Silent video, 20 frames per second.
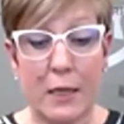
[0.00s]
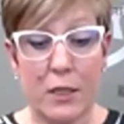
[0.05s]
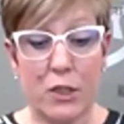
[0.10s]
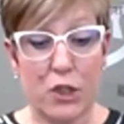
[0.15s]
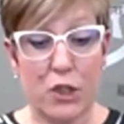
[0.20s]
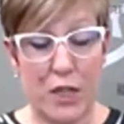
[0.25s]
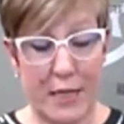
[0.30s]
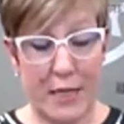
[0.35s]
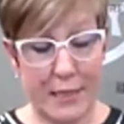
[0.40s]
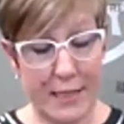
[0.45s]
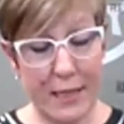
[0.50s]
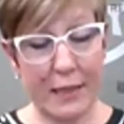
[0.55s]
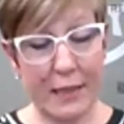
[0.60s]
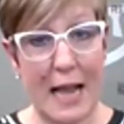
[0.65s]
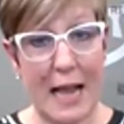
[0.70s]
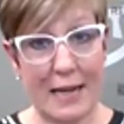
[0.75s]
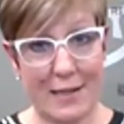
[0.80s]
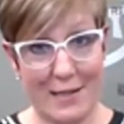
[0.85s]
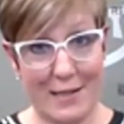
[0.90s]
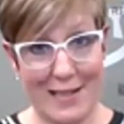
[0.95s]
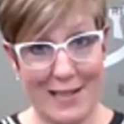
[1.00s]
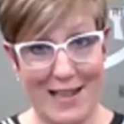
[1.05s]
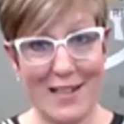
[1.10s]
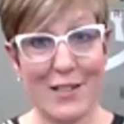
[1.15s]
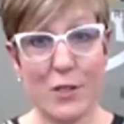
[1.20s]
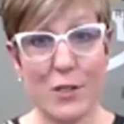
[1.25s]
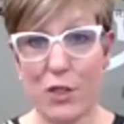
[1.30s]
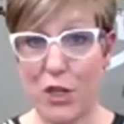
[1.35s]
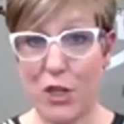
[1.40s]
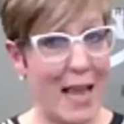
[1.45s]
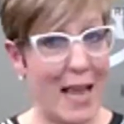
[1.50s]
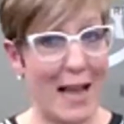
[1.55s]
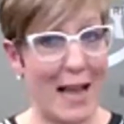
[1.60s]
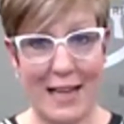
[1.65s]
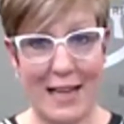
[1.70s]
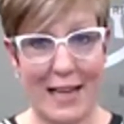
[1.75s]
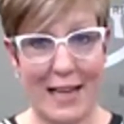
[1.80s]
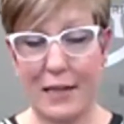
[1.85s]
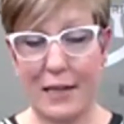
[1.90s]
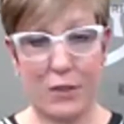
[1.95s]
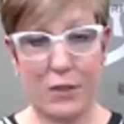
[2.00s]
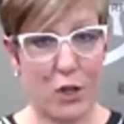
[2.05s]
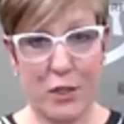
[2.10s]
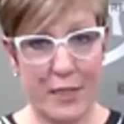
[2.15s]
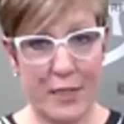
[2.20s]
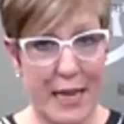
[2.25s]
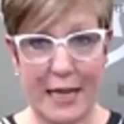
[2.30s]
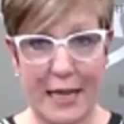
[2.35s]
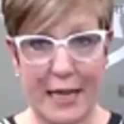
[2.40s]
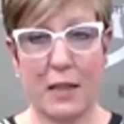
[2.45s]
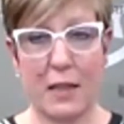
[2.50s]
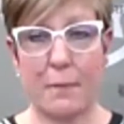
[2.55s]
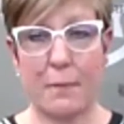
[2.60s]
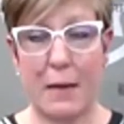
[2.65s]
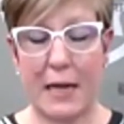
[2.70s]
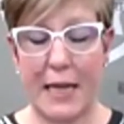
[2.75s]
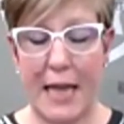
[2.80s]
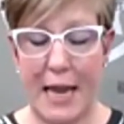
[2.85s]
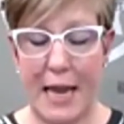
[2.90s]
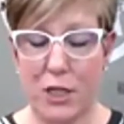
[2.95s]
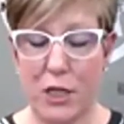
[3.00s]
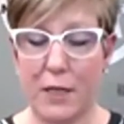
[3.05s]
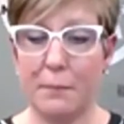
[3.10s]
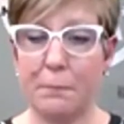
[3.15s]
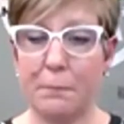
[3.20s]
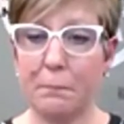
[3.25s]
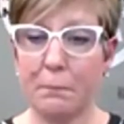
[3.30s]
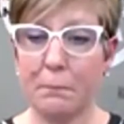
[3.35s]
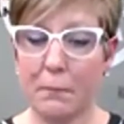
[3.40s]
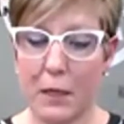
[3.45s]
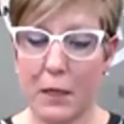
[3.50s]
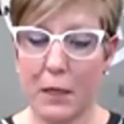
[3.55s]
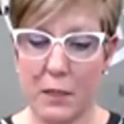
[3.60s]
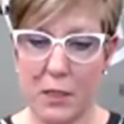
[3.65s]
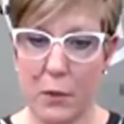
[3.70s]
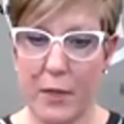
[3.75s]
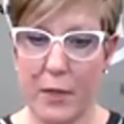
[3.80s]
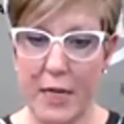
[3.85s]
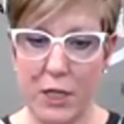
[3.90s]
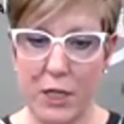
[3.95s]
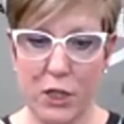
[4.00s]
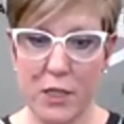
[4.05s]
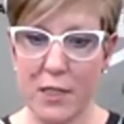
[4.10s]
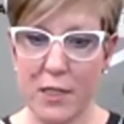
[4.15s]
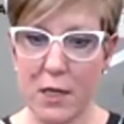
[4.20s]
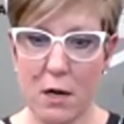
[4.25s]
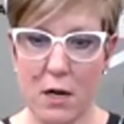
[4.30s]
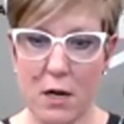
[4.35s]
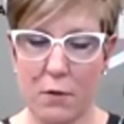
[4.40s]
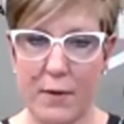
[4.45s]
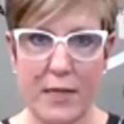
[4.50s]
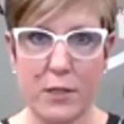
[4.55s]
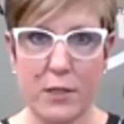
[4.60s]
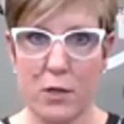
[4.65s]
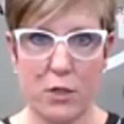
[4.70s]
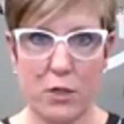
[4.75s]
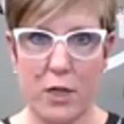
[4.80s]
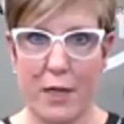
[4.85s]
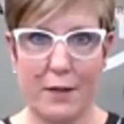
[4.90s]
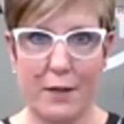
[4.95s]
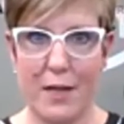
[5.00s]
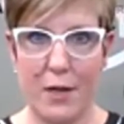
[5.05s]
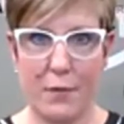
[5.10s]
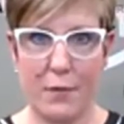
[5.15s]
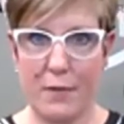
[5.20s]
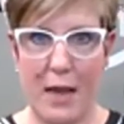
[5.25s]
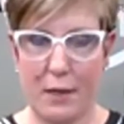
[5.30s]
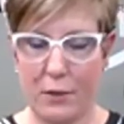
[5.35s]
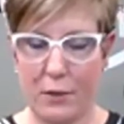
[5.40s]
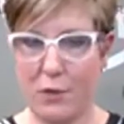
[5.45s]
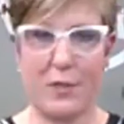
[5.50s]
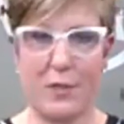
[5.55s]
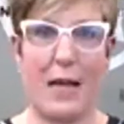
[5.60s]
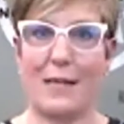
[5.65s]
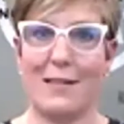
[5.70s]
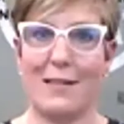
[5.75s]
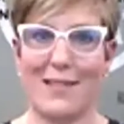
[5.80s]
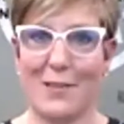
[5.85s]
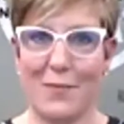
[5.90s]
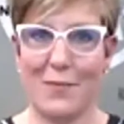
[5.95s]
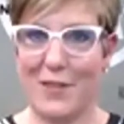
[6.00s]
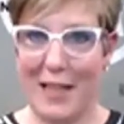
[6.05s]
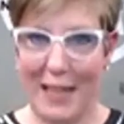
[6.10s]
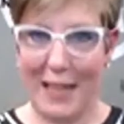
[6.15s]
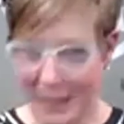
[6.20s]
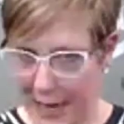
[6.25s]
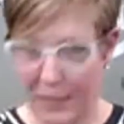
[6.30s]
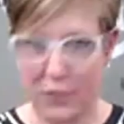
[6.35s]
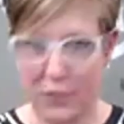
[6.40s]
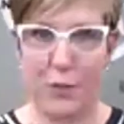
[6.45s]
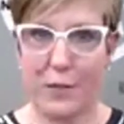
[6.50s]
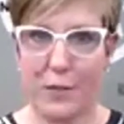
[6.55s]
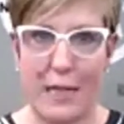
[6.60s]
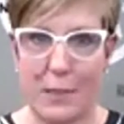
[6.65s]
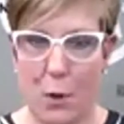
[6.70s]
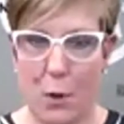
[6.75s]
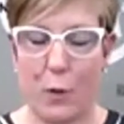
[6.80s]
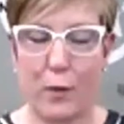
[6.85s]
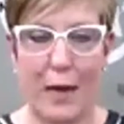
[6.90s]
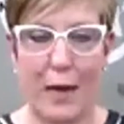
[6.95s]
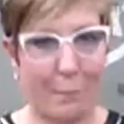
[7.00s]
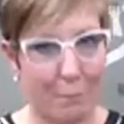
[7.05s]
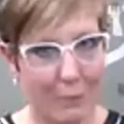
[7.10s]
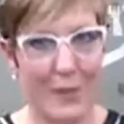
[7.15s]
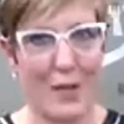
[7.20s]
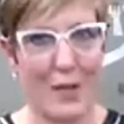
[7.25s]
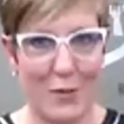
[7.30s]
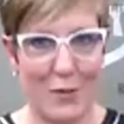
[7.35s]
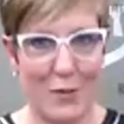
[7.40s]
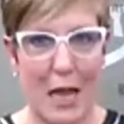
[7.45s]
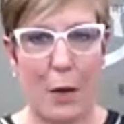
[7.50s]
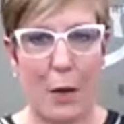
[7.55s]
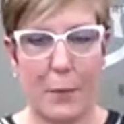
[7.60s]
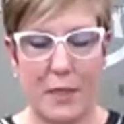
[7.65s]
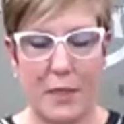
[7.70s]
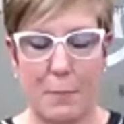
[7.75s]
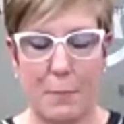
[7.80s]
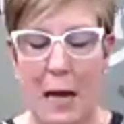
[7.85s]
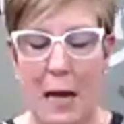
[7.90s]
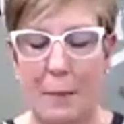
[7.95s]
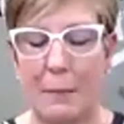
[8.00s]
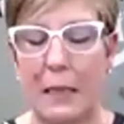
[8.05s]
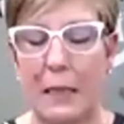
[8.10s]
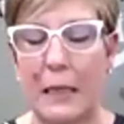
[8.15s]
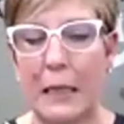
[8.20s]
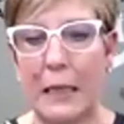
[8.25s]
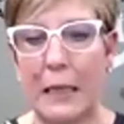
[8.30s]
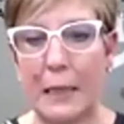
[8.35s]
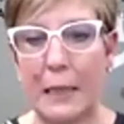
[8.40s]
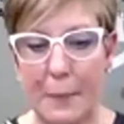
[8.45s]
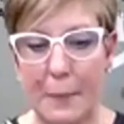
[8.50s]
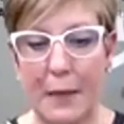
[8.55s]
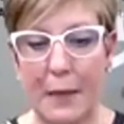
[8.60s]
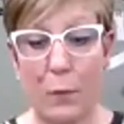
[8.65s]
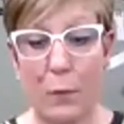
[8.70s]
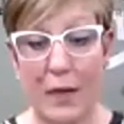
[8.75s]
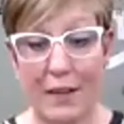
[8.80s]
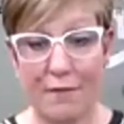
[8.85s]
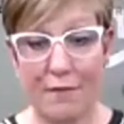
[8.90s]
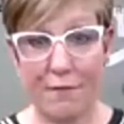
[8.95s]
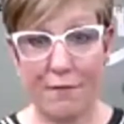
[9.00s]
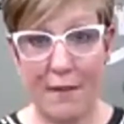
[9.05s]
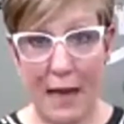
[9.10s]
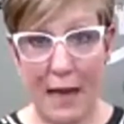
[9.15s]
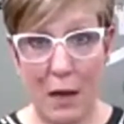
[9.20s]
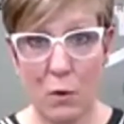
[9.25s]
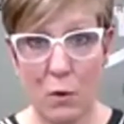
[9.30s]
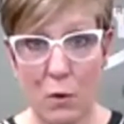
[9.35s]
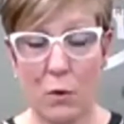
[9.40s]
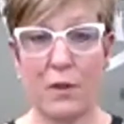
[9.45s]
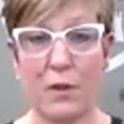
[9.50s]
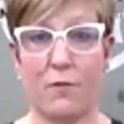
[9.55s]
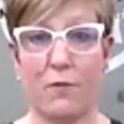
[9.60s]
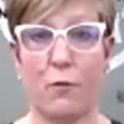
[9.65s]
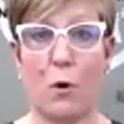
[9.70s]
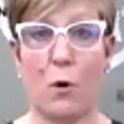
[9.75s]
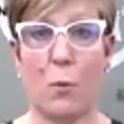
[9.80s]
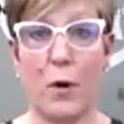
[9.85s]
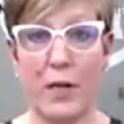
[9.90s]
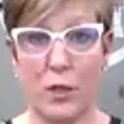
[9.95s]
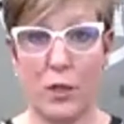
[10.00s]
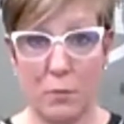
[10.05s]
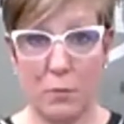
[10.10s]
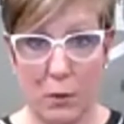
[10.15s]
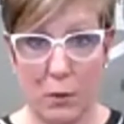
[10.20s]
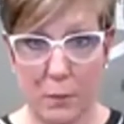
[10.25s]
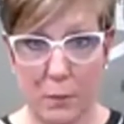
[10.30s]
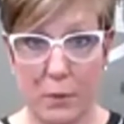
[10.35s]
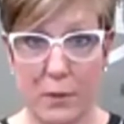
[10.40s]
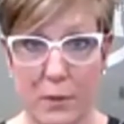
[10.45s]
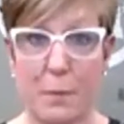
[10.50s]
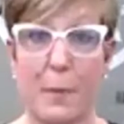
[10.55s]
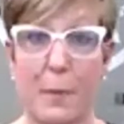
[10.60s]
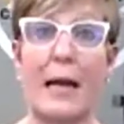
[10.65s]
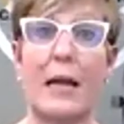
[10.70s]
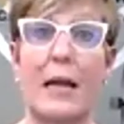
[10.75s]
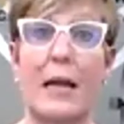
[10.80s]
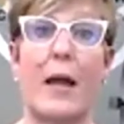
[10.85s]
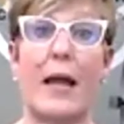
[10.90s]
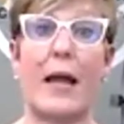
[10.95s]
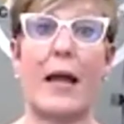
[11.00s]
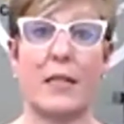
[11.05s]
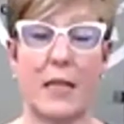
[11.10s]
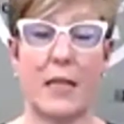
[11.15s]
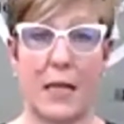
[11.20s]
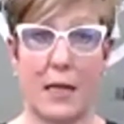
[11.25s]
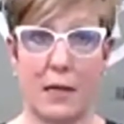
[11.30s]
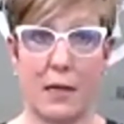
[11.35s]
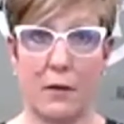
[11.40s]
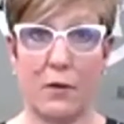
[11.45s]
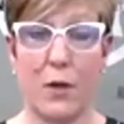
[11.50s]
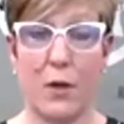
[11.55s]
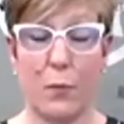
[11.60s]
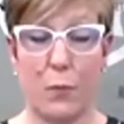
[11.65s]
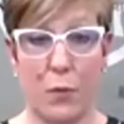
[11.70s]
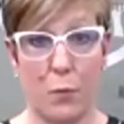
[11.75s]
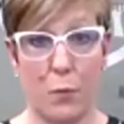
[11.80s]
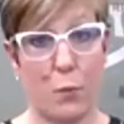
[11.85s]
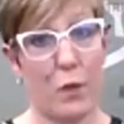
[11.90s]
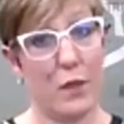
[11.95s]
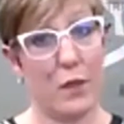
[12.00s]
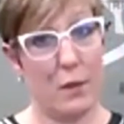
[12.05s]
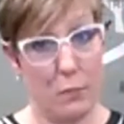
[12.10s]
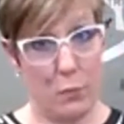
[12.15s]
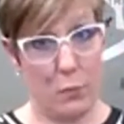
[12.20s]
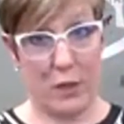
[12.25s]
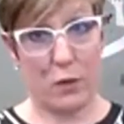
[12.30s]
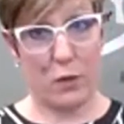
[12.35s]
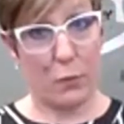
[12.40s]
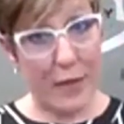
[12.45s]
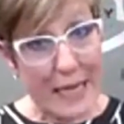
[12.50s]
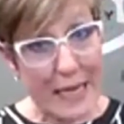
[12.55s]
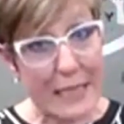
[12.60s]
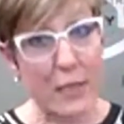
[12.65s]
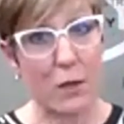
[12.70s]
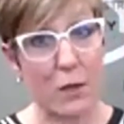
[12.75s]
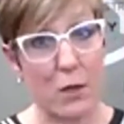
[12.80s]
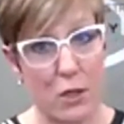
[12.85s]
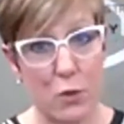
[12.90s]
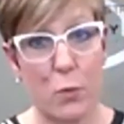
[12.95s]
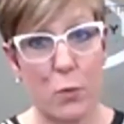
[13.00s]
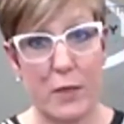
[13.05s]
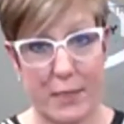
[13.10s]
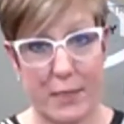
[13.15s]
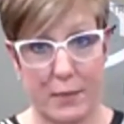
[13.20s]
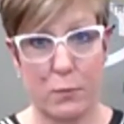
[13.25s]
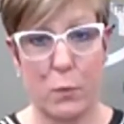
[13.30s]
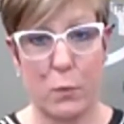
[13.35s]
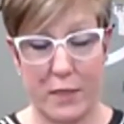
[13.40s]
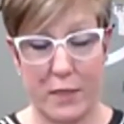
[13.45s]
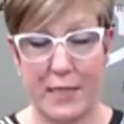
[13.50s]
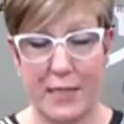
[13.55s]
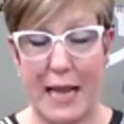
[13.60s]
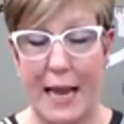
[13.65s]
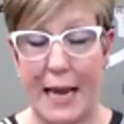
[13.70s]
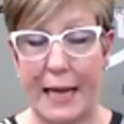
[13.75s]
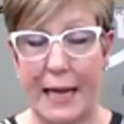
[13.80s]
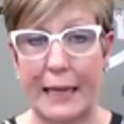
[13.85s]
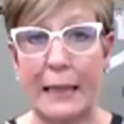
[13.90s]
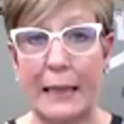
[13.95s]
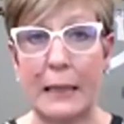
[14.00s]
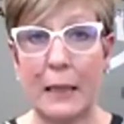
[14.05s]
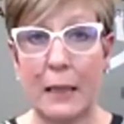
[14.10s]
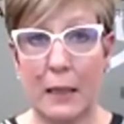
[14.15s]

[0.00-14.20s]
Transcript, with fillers: She has celiac disease, so she can't take it, couldn't take any of the medication. And so he just started researching, you know, exercises, like an exercise program, you know, to help his mom. And when he found the 4.2 multiples of body weight and you know, what, what the research was, was saying,